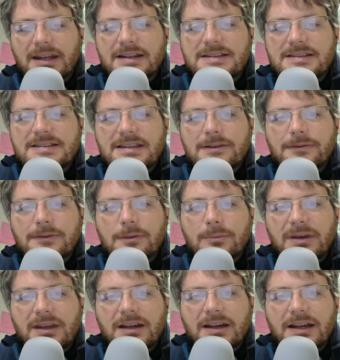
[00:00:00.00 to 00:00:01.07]
And it's different
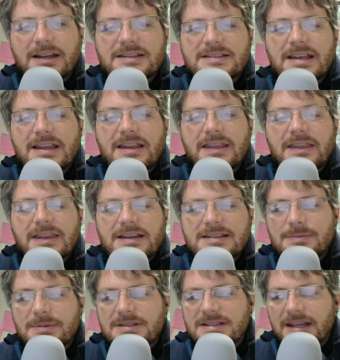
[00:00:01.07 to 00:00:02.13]
because
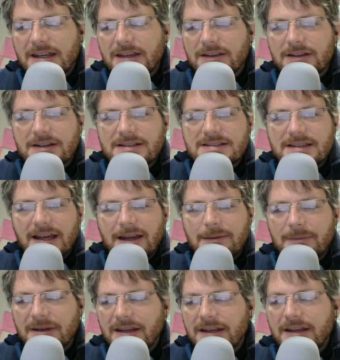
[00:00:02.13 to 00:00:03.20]
this particular
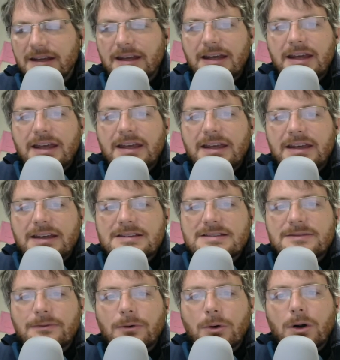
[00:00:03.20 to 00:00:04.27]
assignment
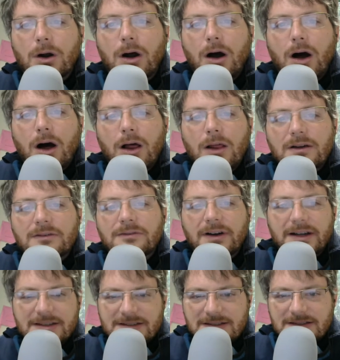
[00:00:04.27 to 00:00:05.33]
is for all of
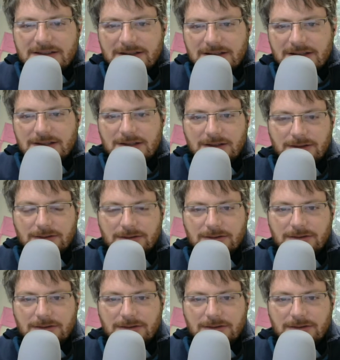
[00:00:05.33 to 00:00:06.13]
us to do.